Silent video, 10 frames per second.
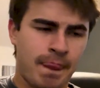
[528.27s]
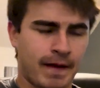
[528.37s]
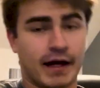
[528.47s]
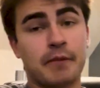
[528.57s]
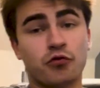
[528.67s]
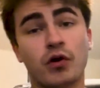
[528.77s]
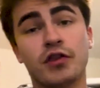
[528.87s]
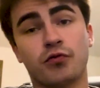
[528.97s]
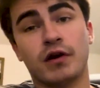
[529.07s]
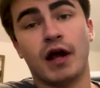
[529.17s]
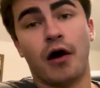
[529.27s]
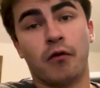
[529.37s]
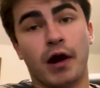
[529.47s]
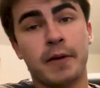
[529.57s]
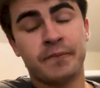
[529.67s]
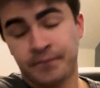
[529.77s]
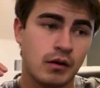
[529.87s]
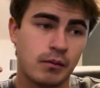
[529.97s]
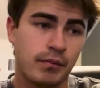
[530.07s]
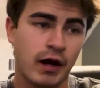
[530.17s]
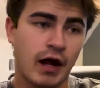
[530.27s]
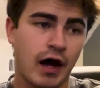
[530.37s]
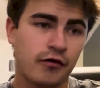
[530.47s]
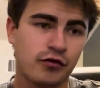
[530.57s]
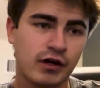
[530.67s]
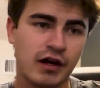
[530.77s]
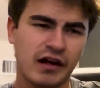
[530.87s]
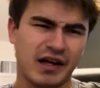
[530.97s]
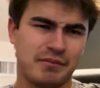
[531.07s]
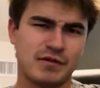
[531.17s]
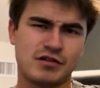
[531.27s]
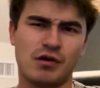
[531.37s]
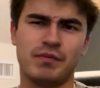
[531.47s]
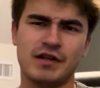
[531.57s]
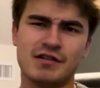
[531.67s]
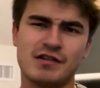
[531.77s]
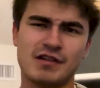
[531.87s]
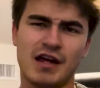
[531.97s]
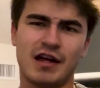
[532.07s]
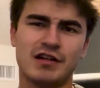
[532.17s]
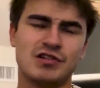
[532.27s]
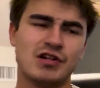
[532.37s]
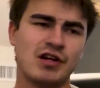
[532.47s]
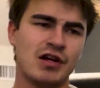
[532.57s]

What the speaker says: Like, I'm 23 now, right? But I was looking at, like, Mr. Beast's age